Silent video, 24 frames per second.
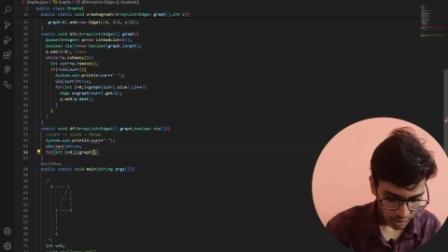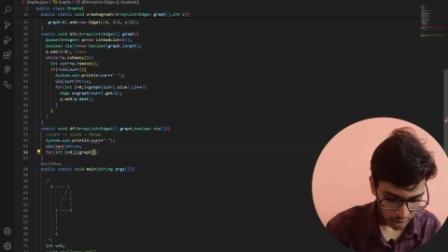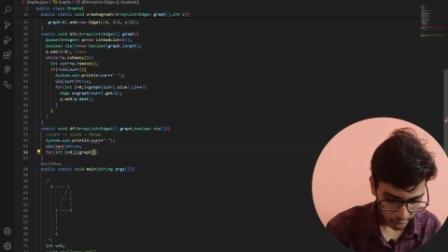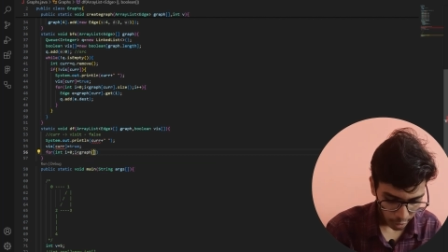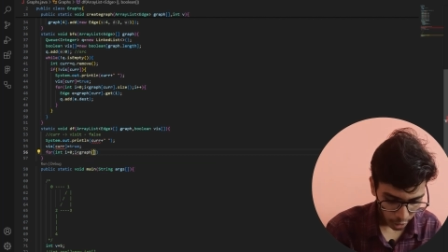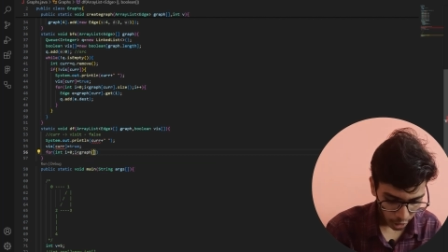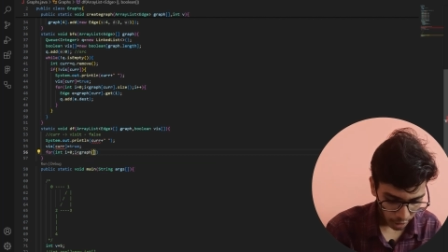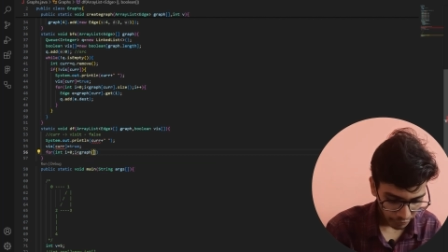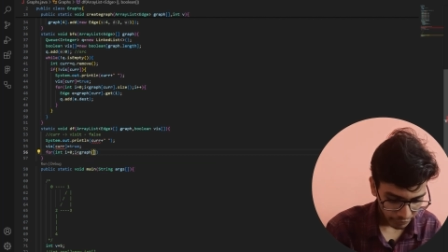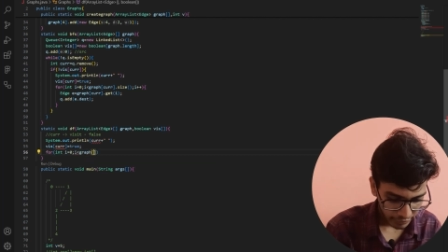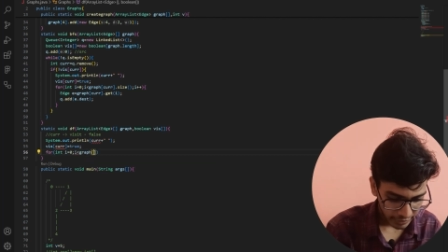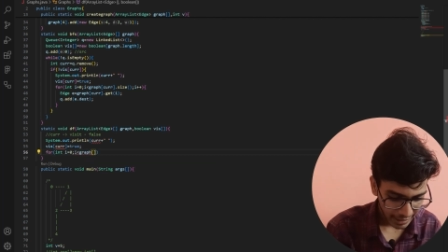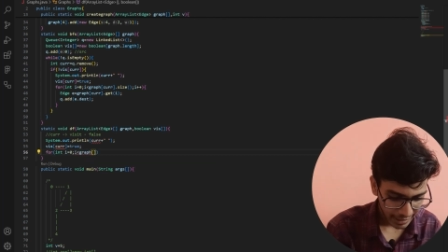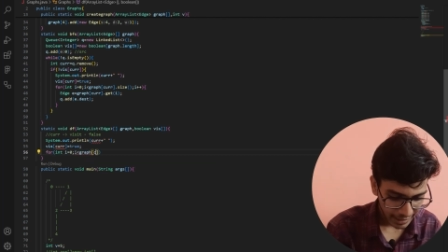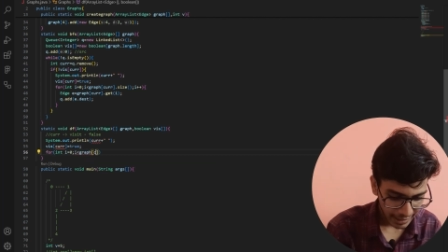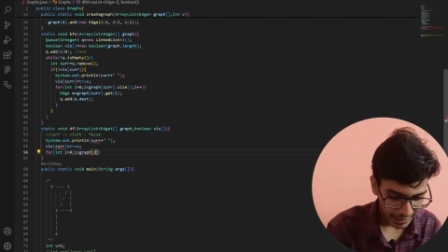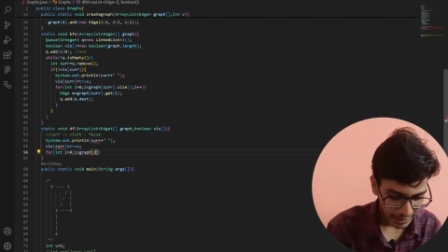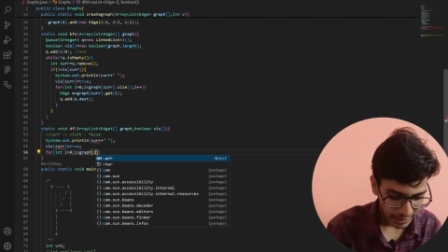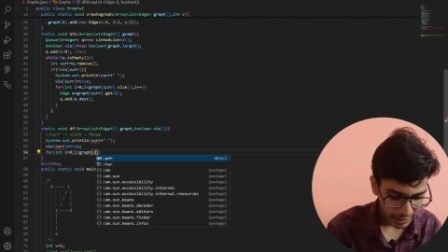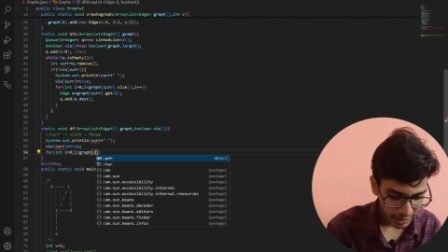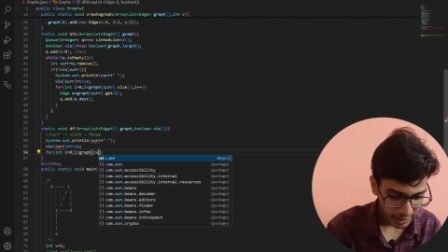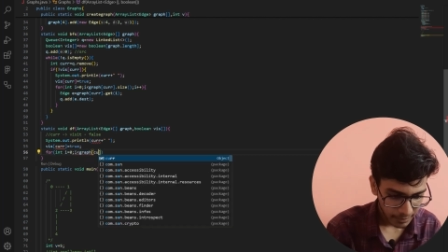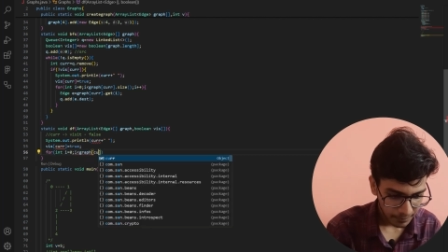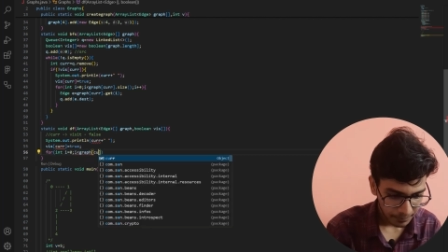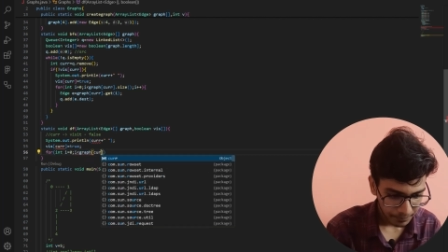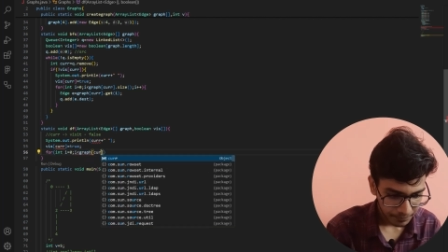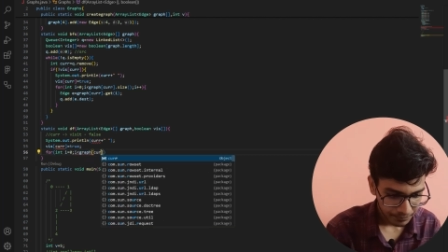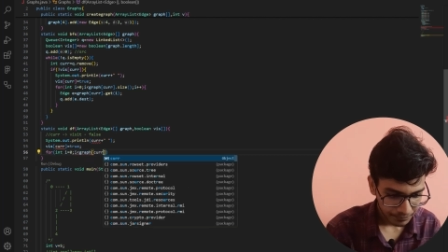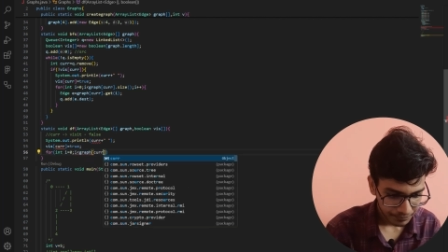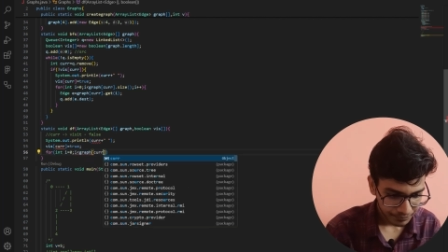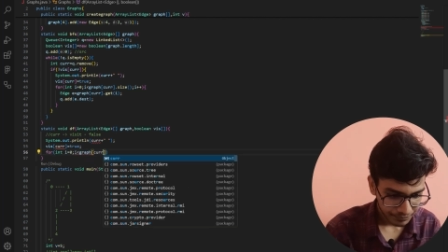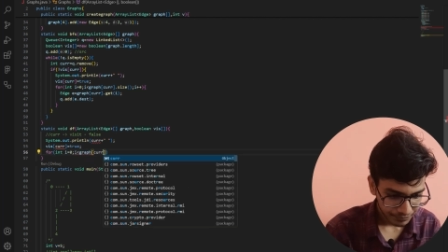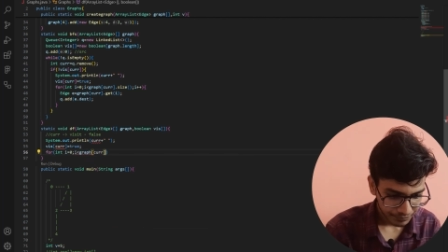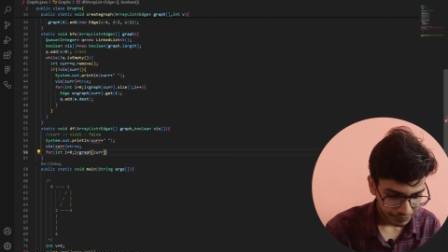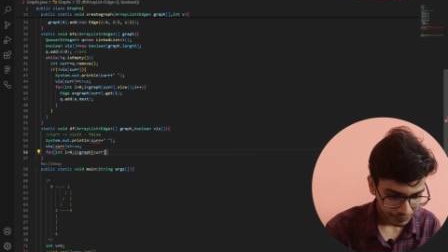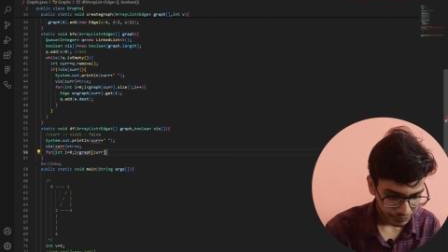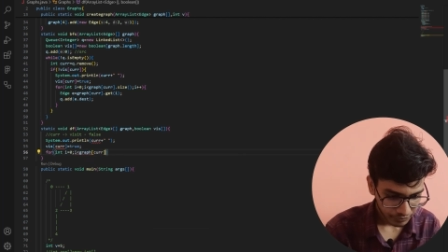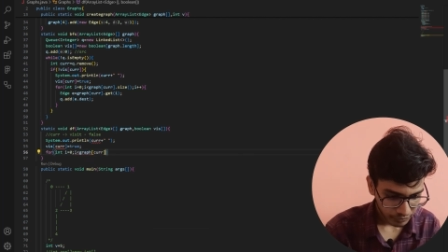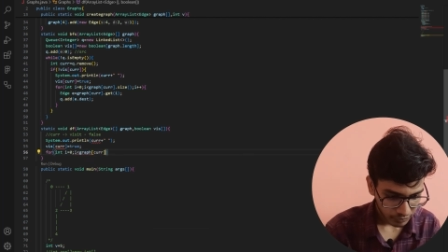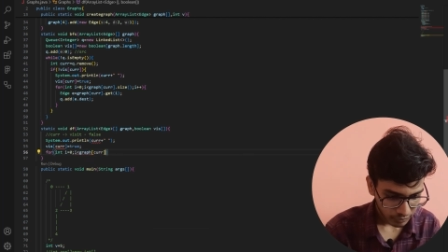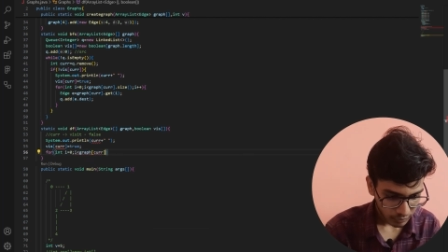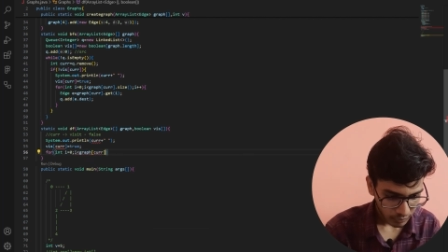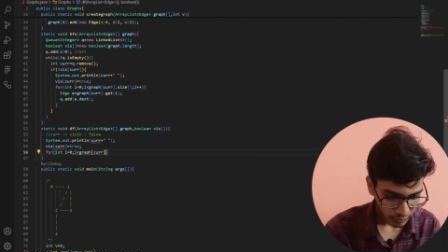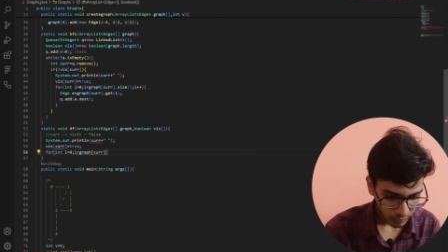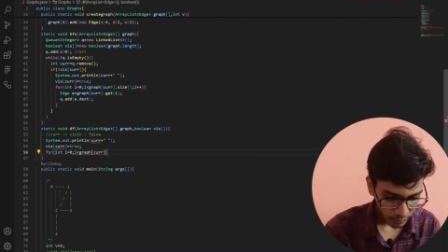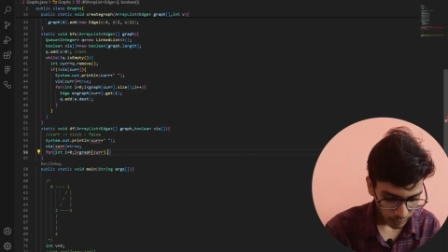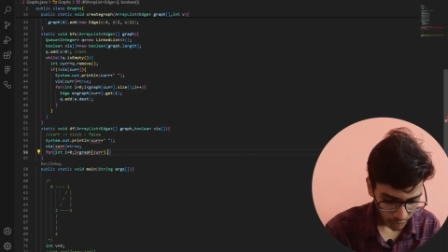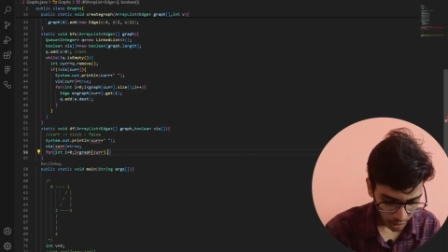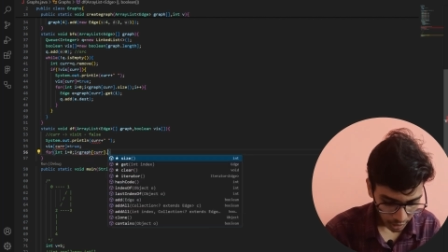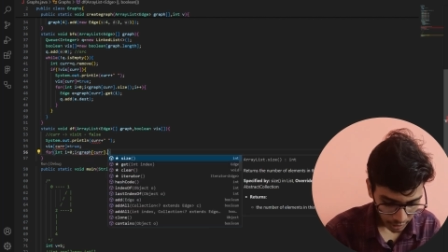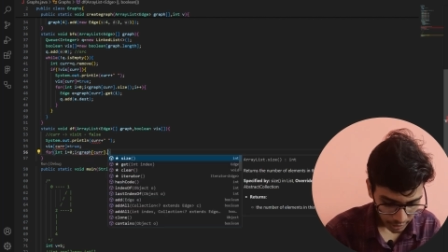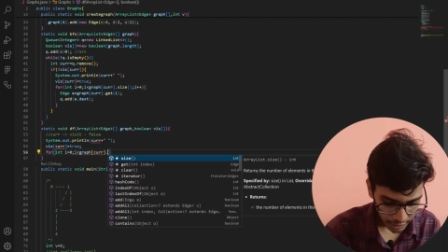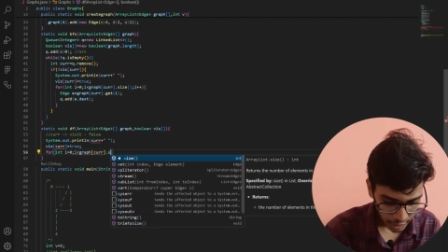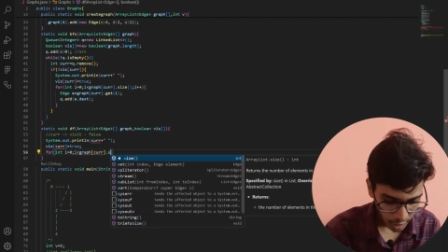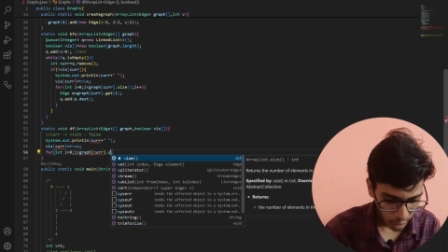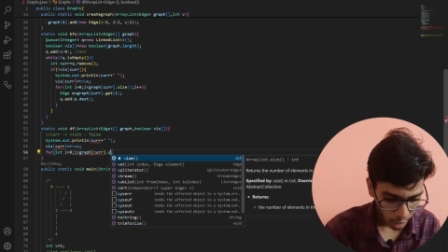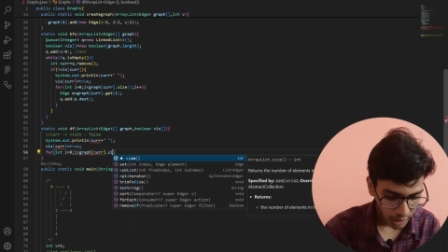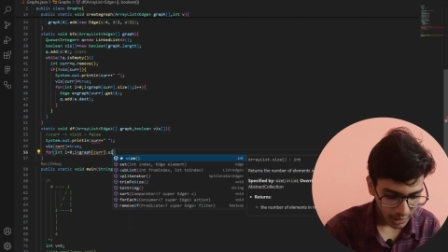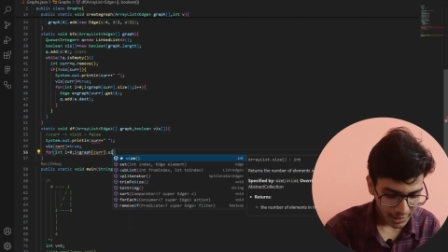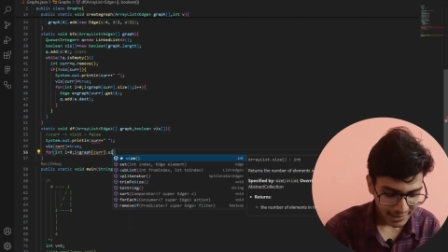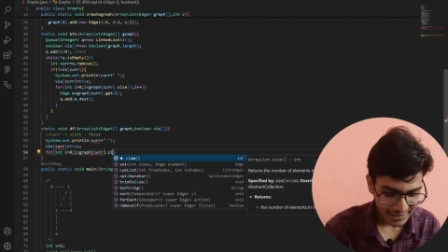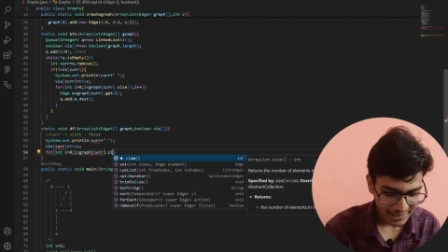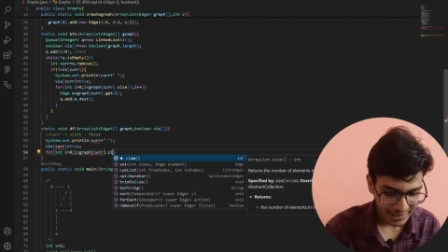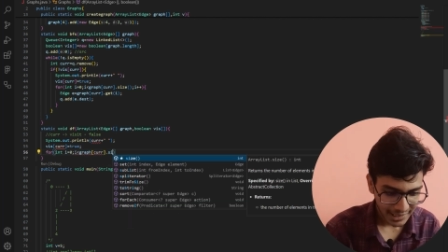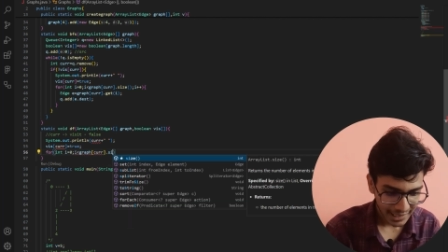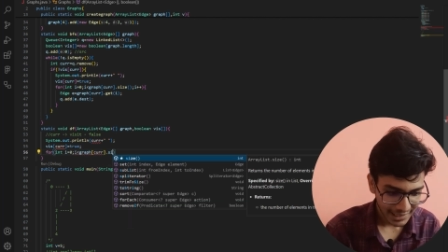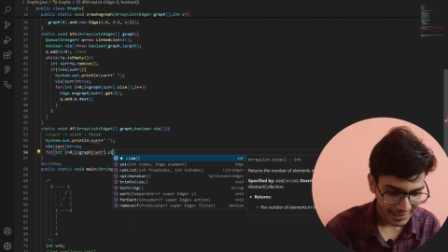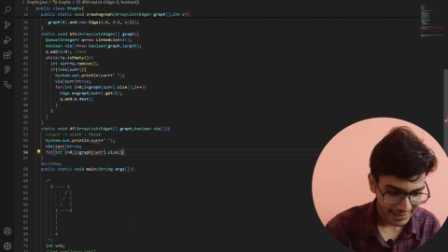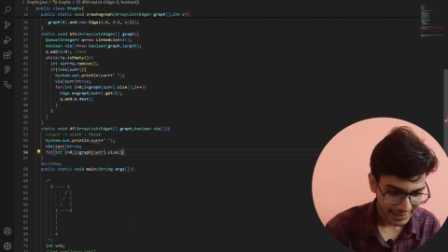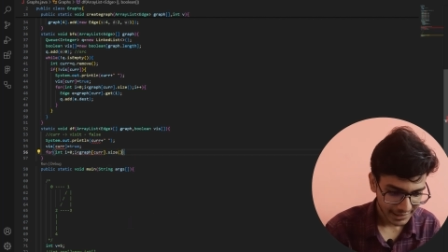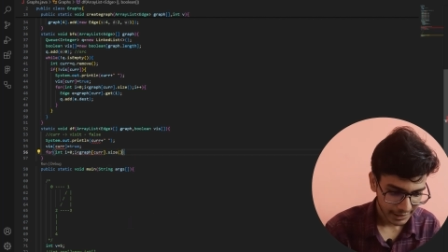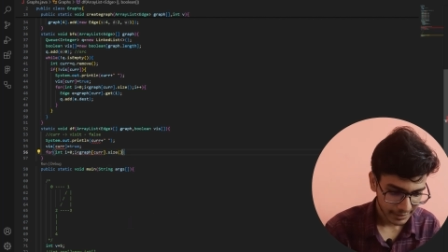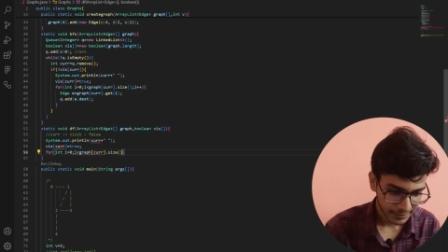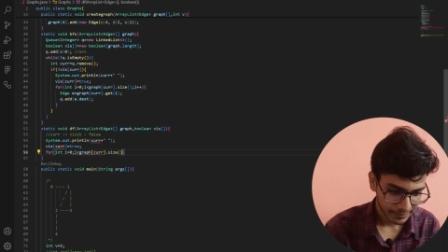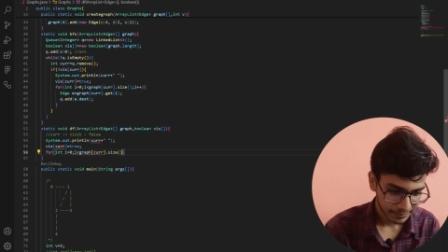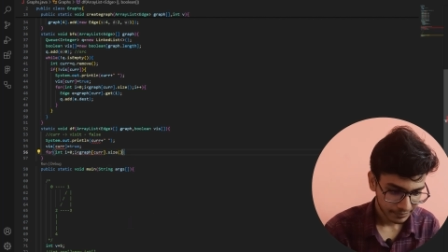of current dot size.